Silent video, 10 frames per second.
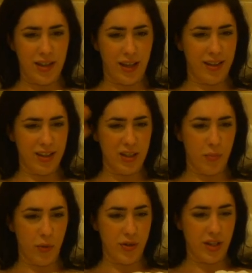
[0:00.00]
the
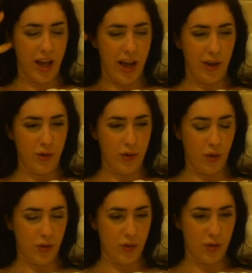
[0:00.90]
sports guy who
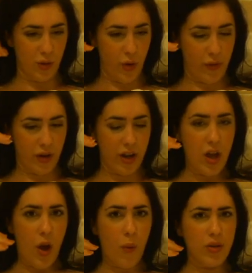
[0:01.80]
talks over it,
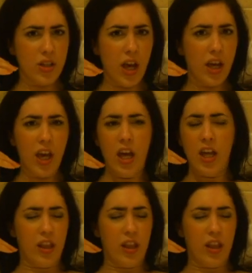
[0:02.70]
was like,